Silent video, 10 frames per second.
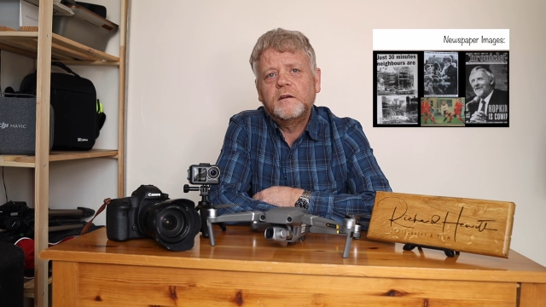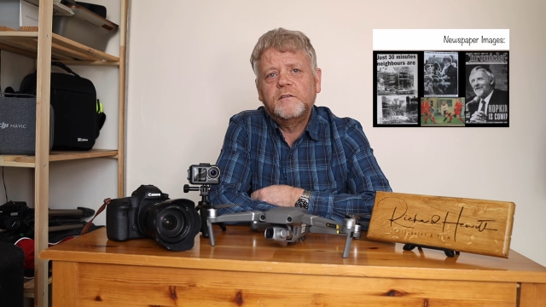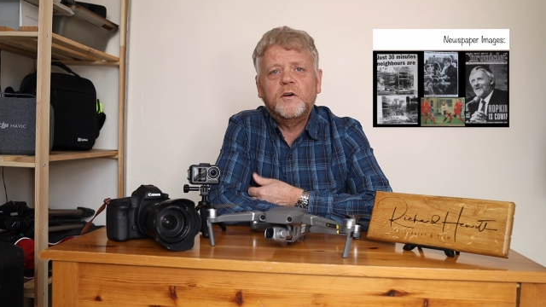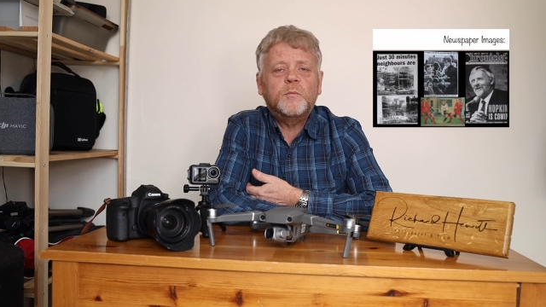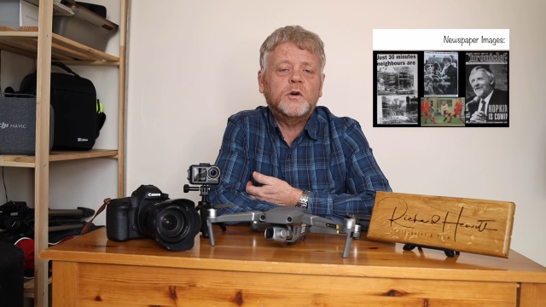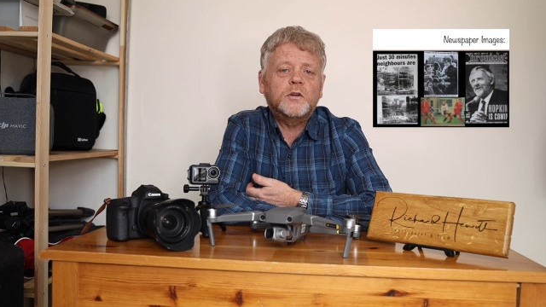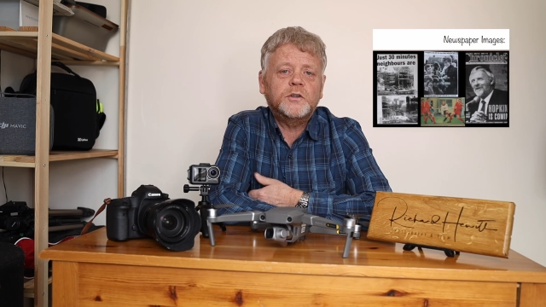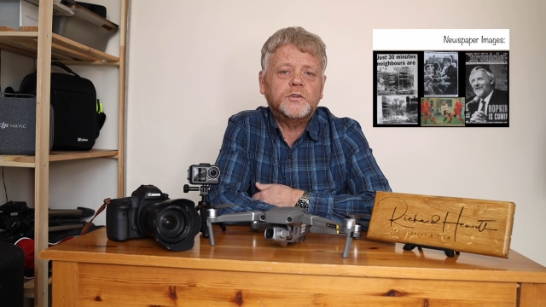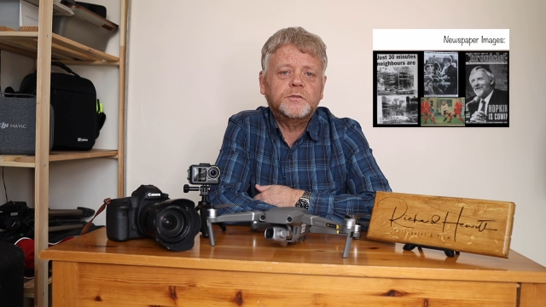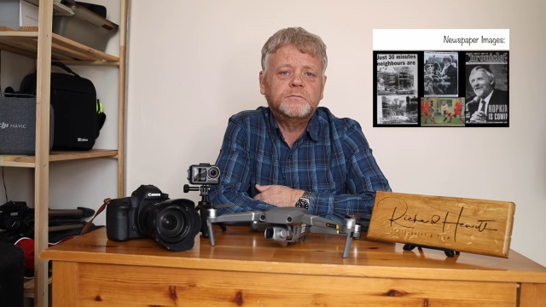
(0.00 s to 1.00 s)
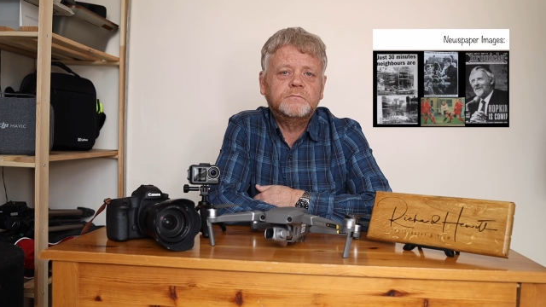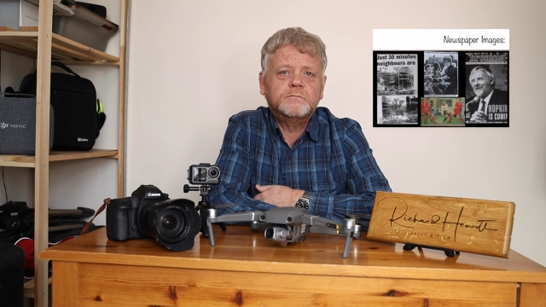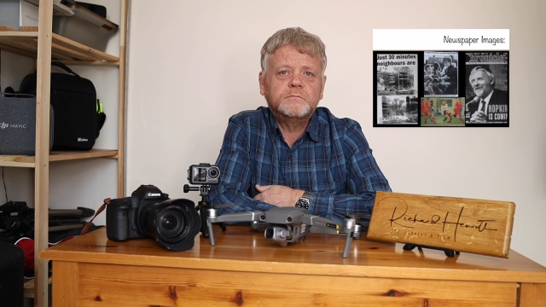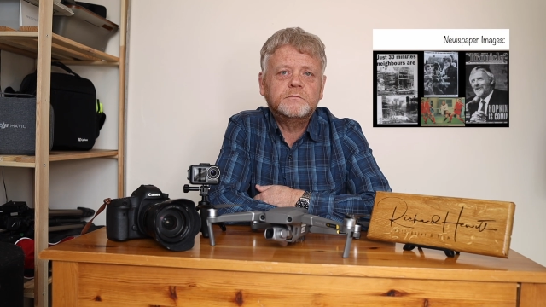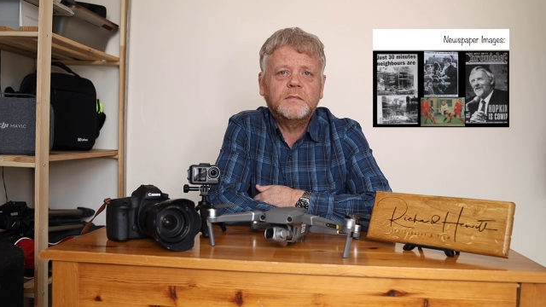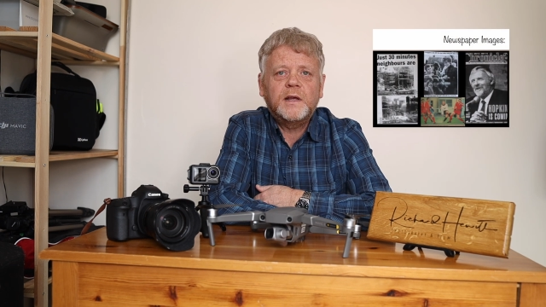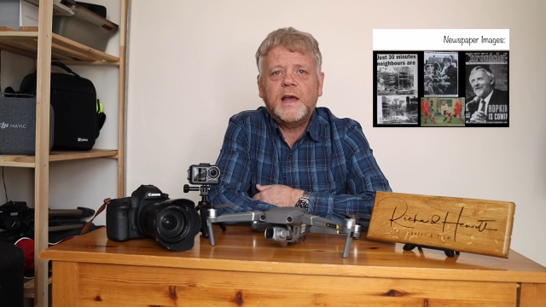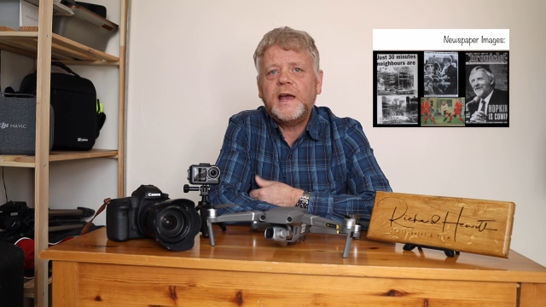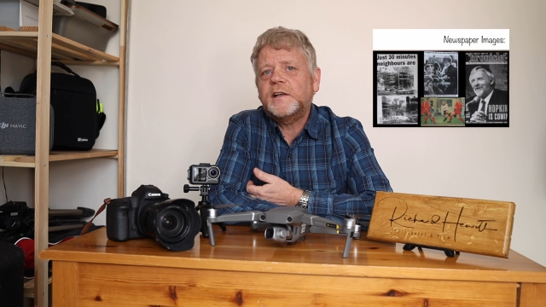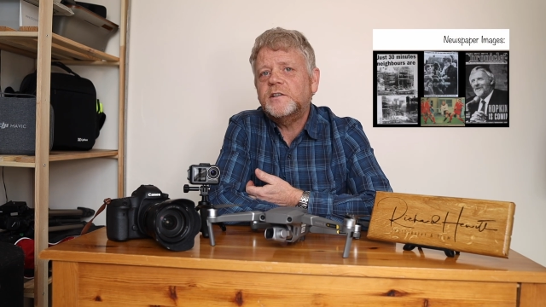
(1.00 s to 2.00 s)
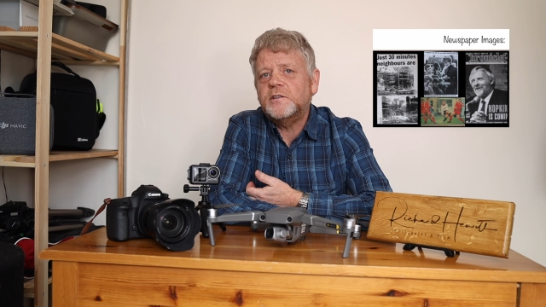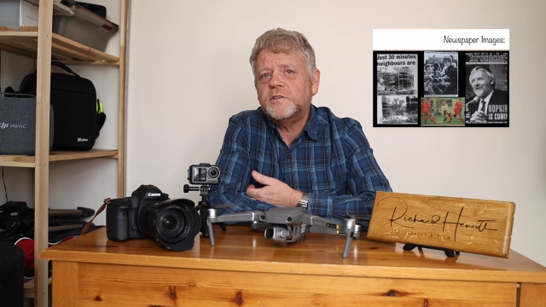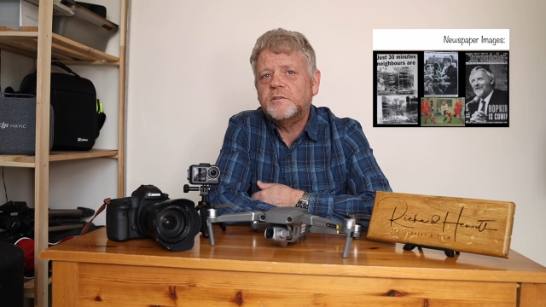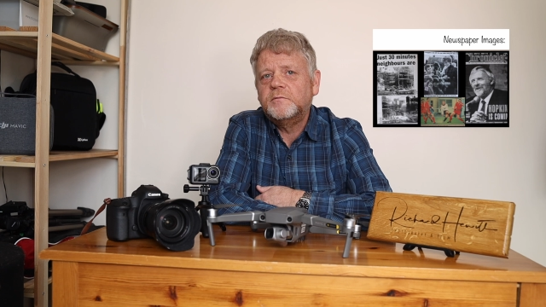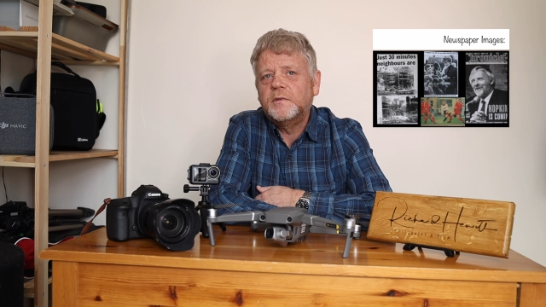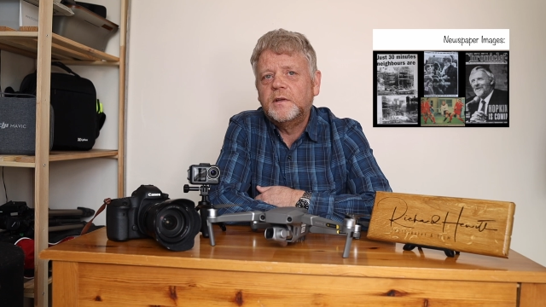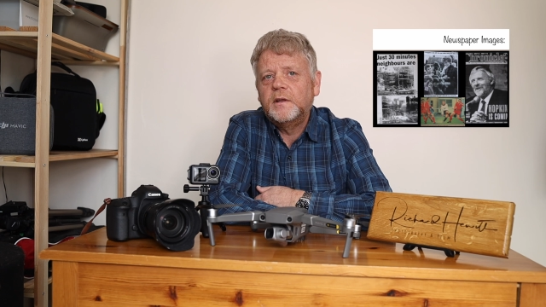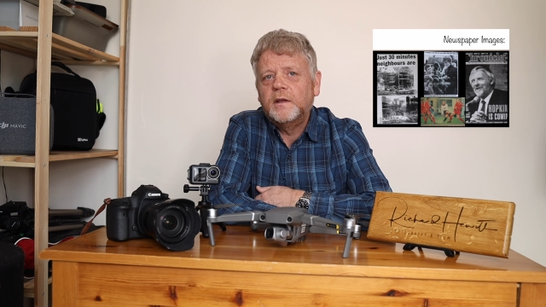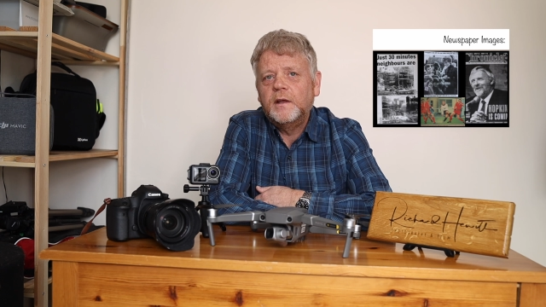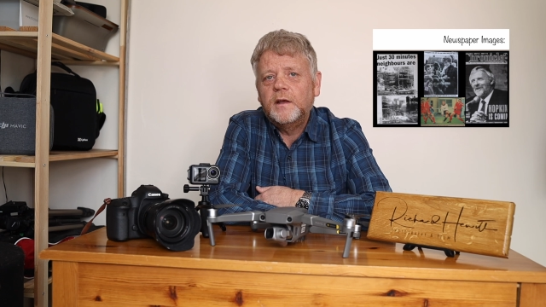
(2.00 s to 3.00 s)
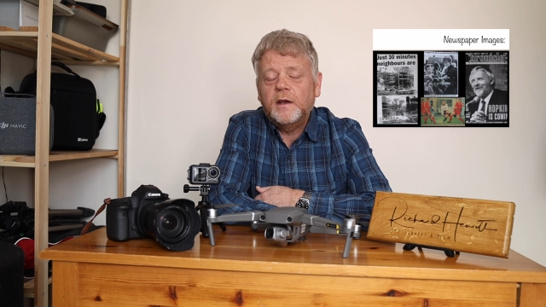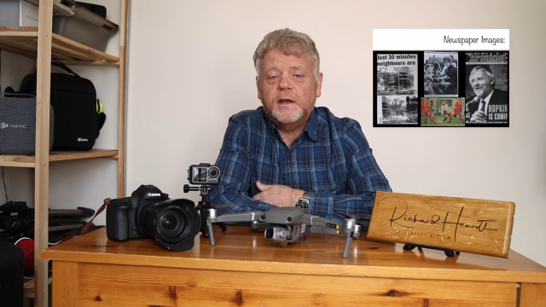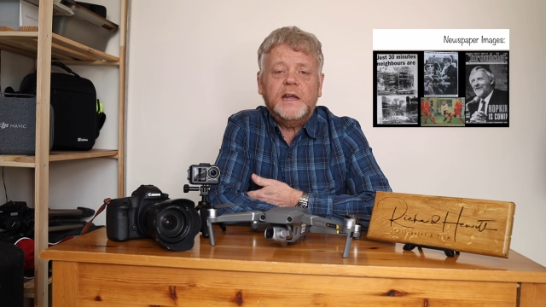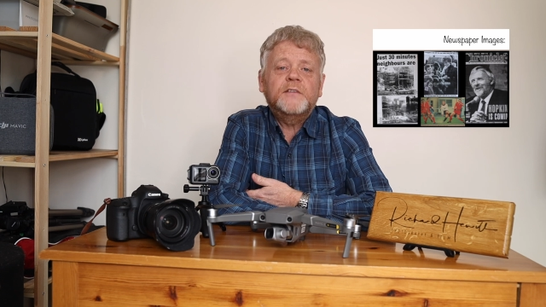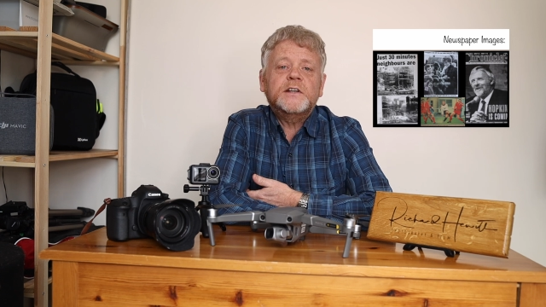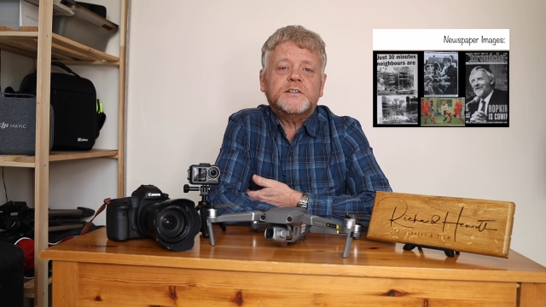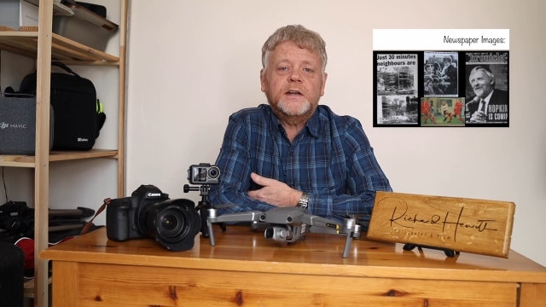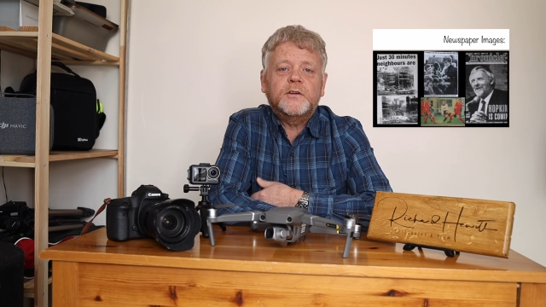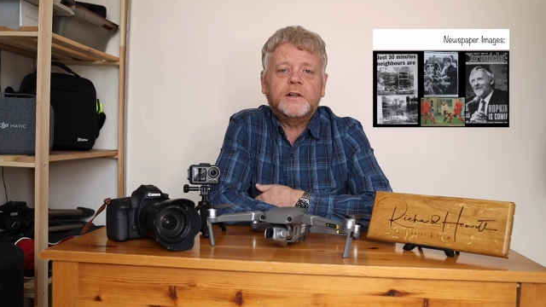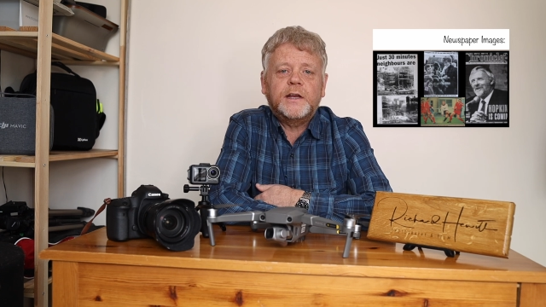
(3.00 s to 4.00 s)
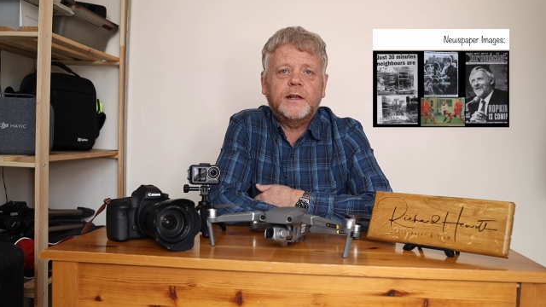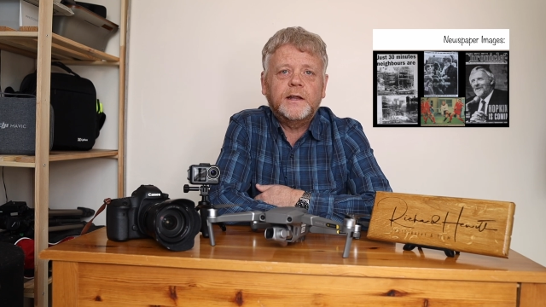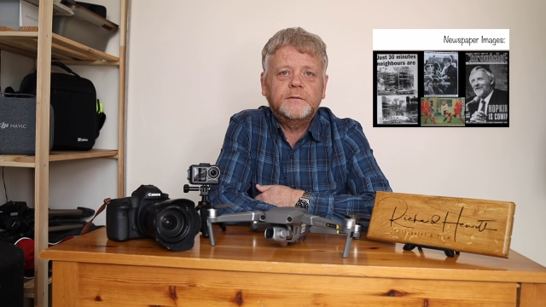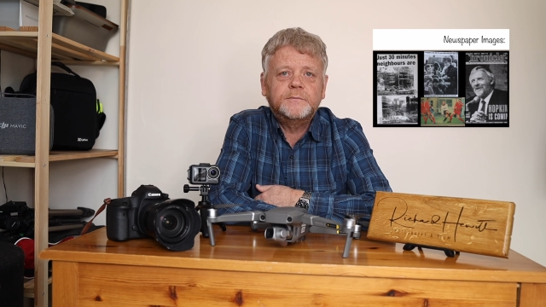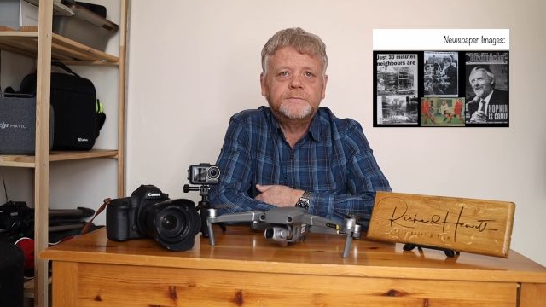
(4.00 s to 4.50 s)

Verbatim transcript: footballers, actors, and even a serial killer.